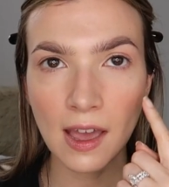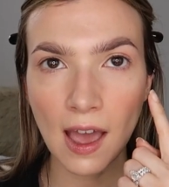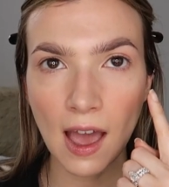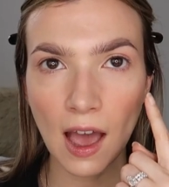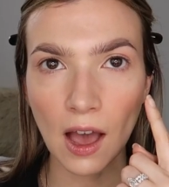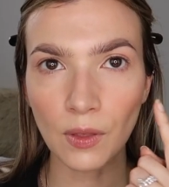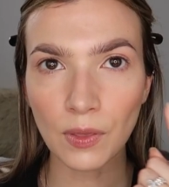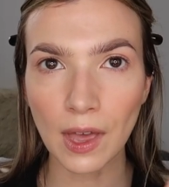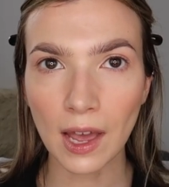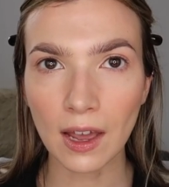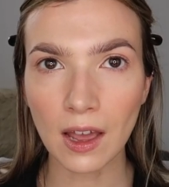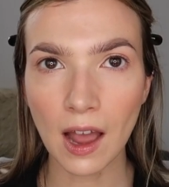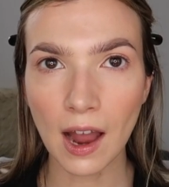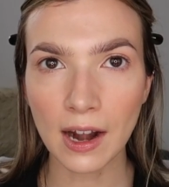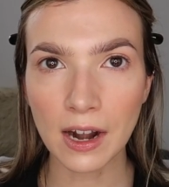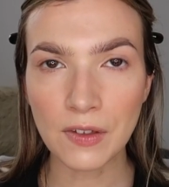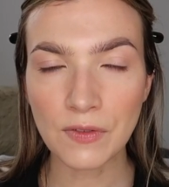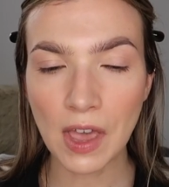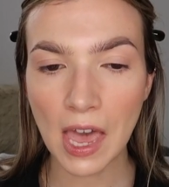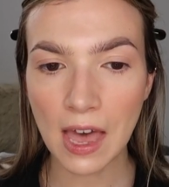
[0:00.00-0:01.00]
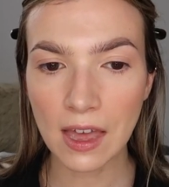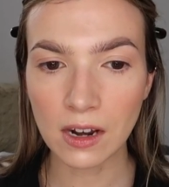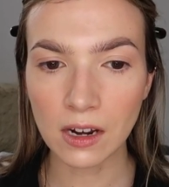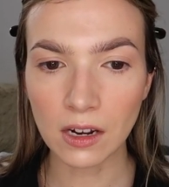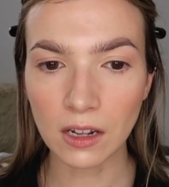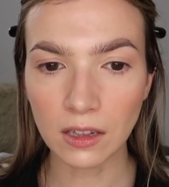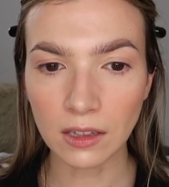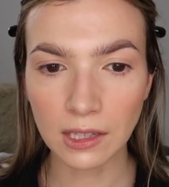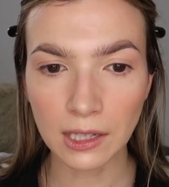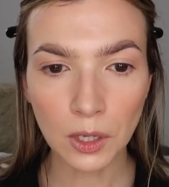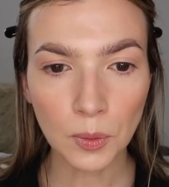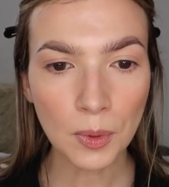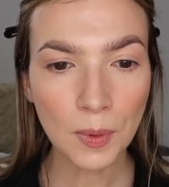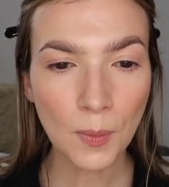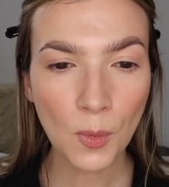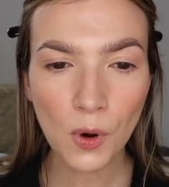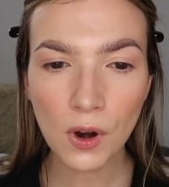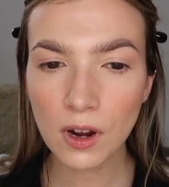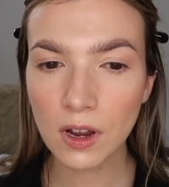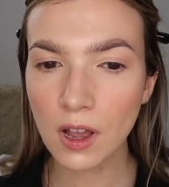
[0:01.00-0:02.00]
how that kind of added a little bit
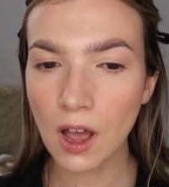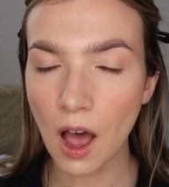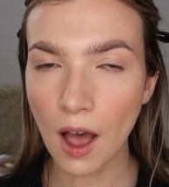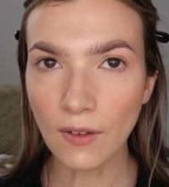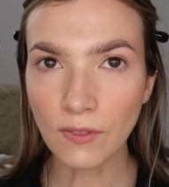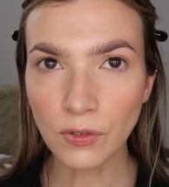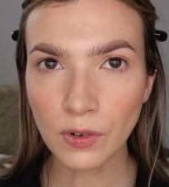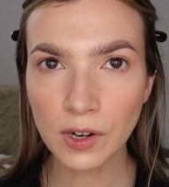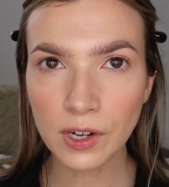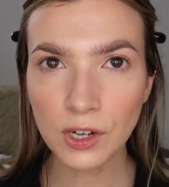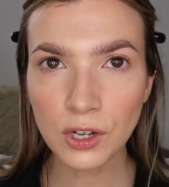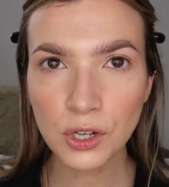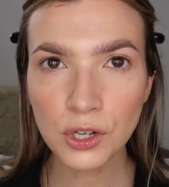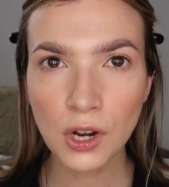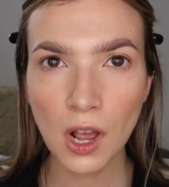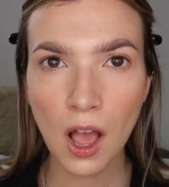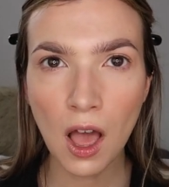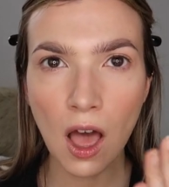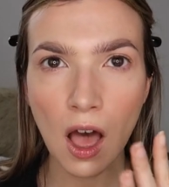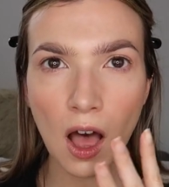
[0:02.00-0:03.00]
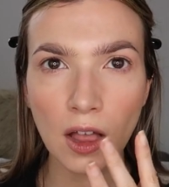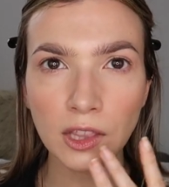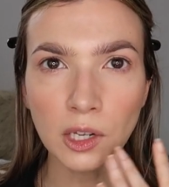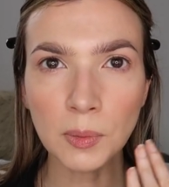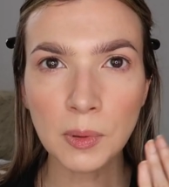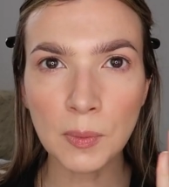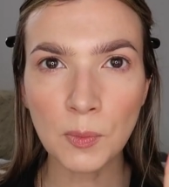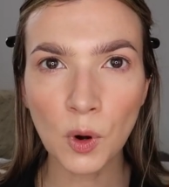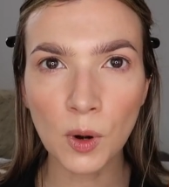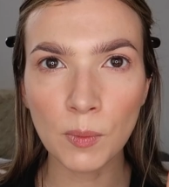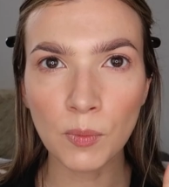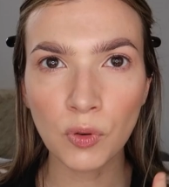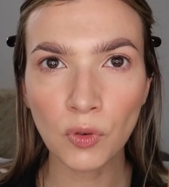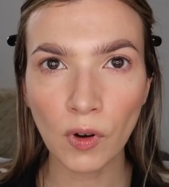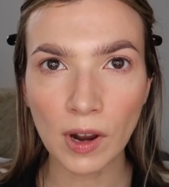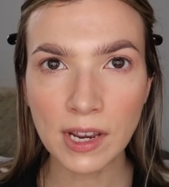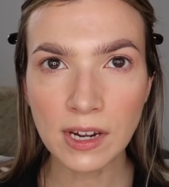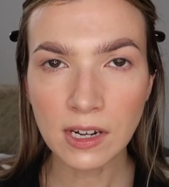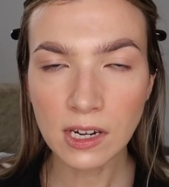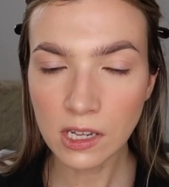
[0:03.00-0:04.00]
more coverage, a little bit more
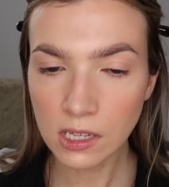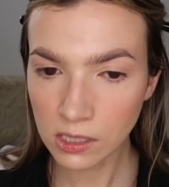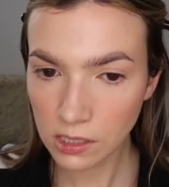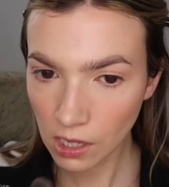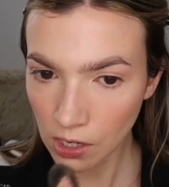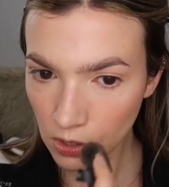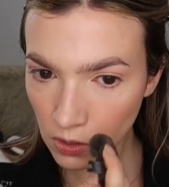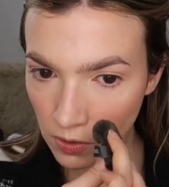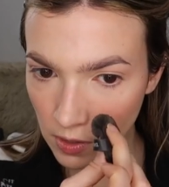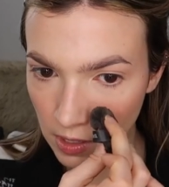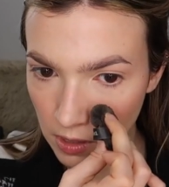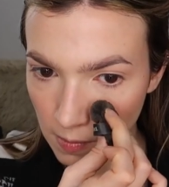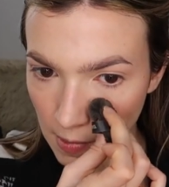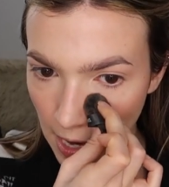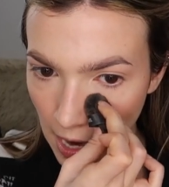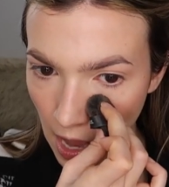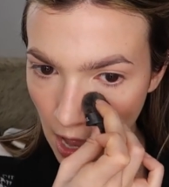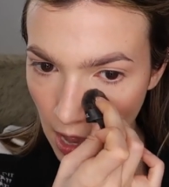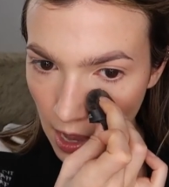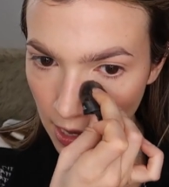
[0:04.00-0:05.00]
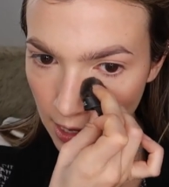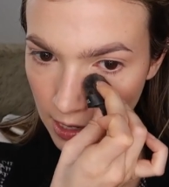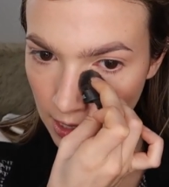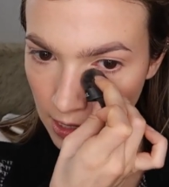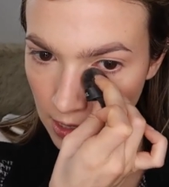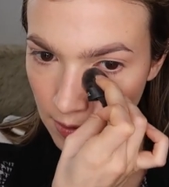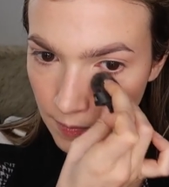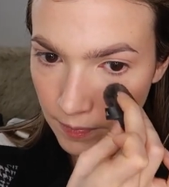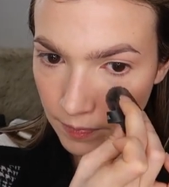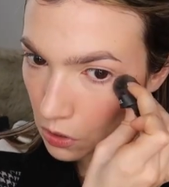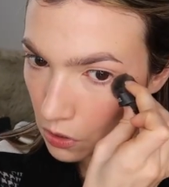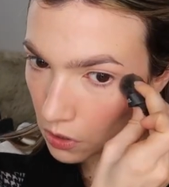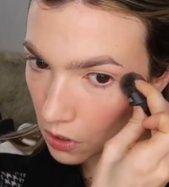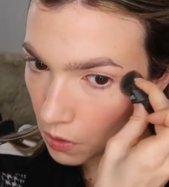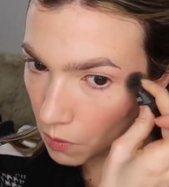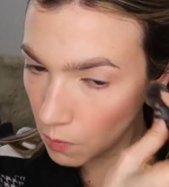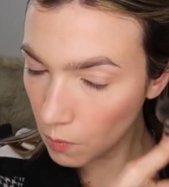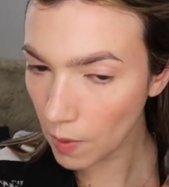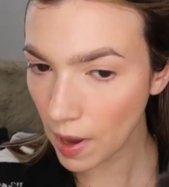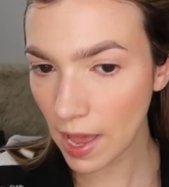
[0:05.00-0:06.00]
brightness underneath my eye, took
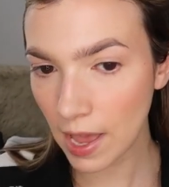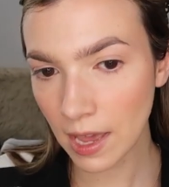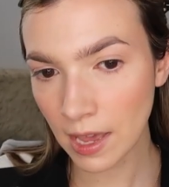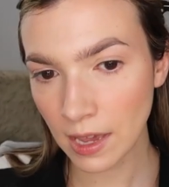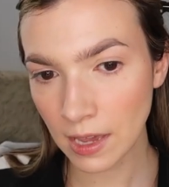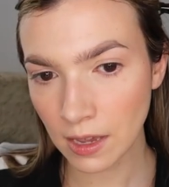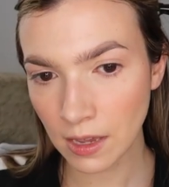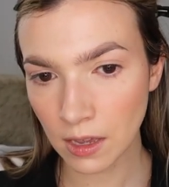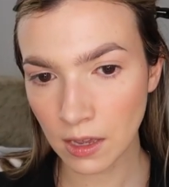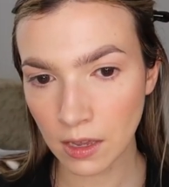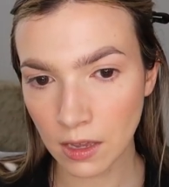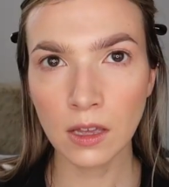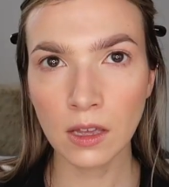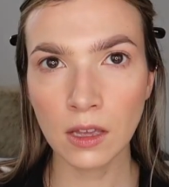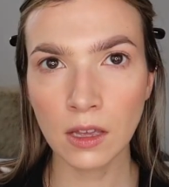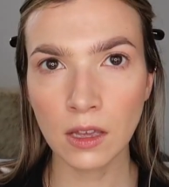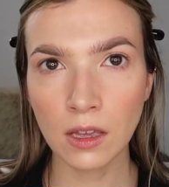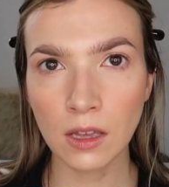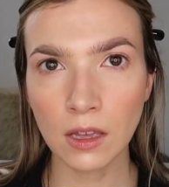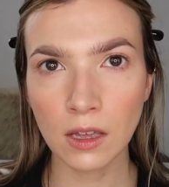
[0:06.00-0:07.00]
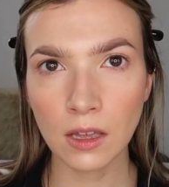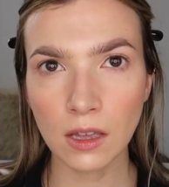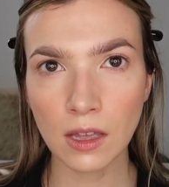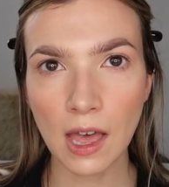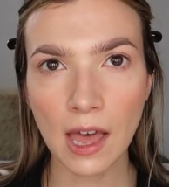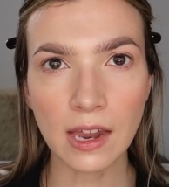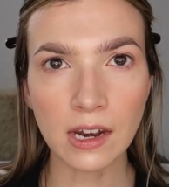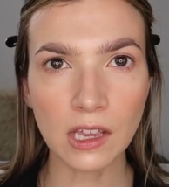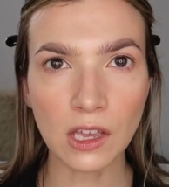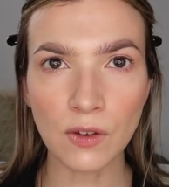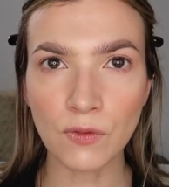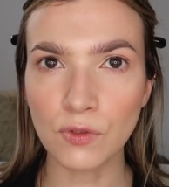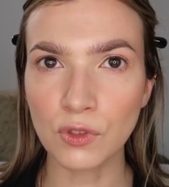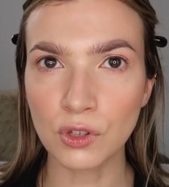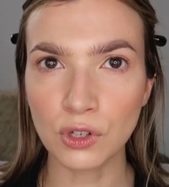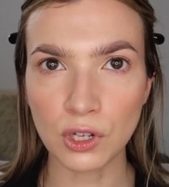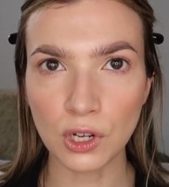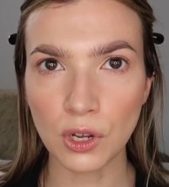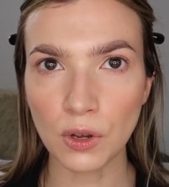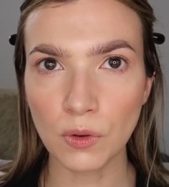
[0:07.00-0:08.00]
away any of
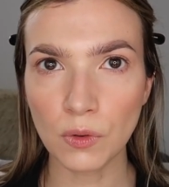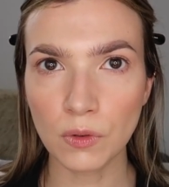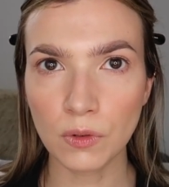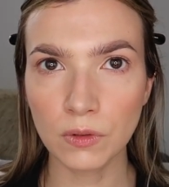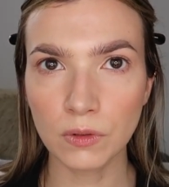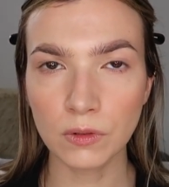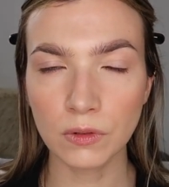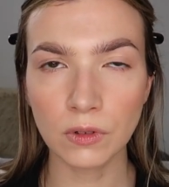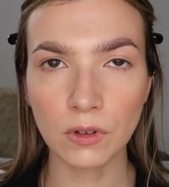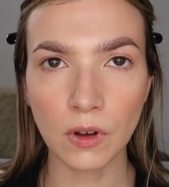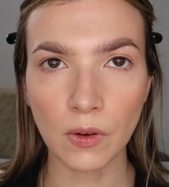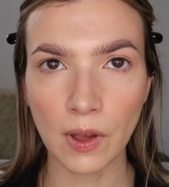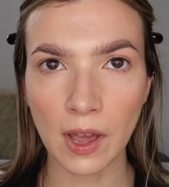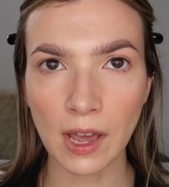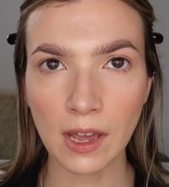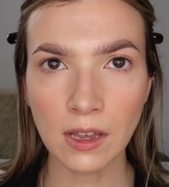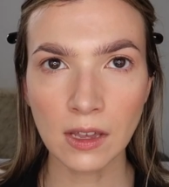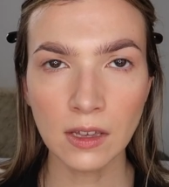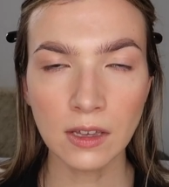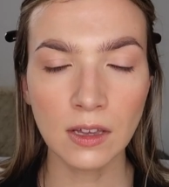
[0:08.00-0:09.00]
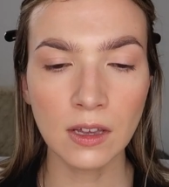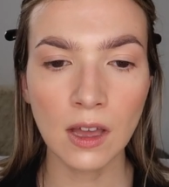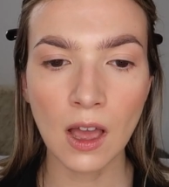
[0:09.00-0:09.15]
the dew, okay?